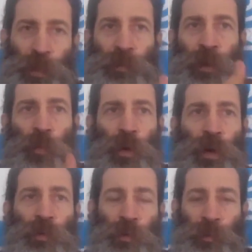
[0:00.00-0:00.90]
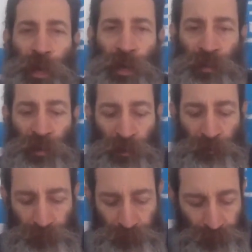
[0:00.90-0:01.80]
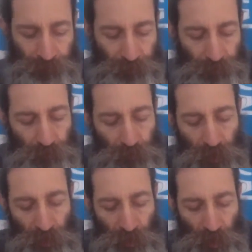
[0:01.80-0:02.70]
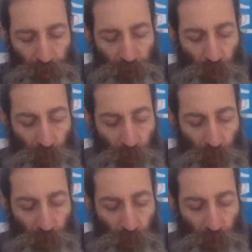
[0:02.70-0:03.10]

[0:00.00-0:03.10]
and where were we at then. Before we